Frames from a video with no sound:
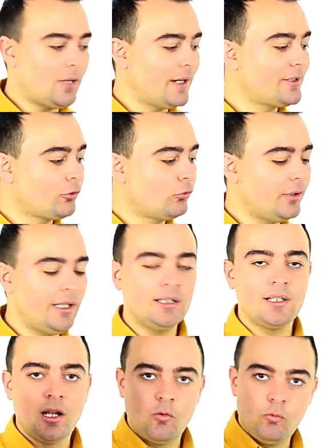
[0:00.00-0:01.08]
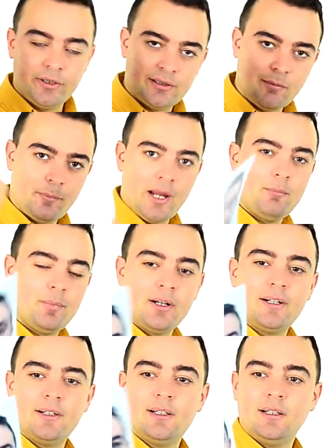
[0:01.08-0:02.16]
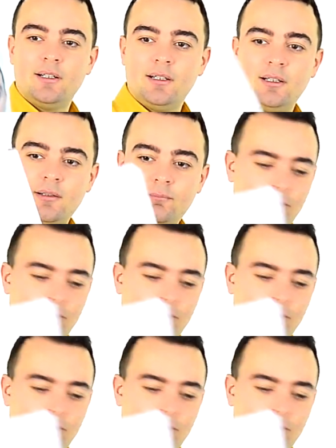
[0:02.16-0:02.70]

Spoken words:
my screen with a paper